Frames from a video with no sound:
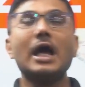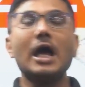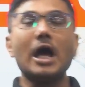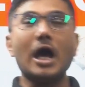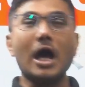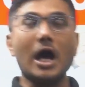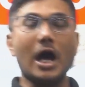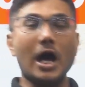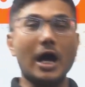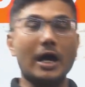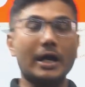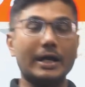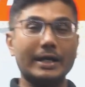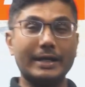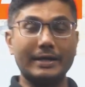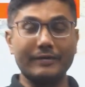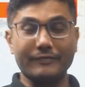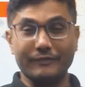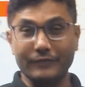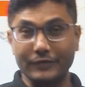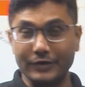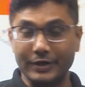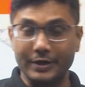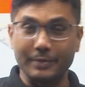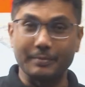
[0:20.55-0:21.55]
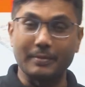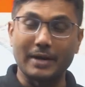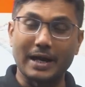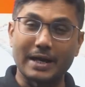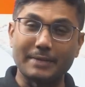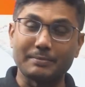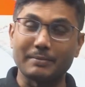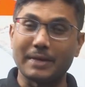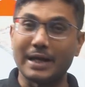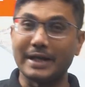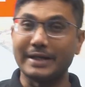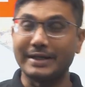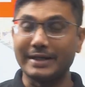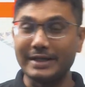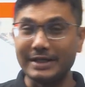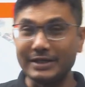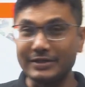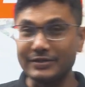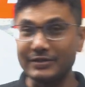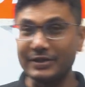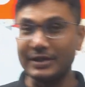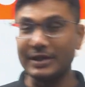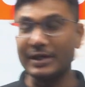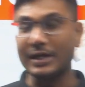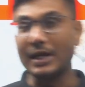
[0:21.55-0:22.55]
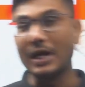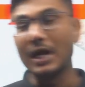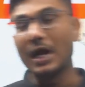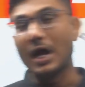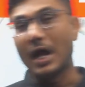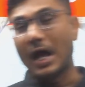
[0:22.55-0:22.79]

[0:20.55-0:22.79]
referred by my teacher,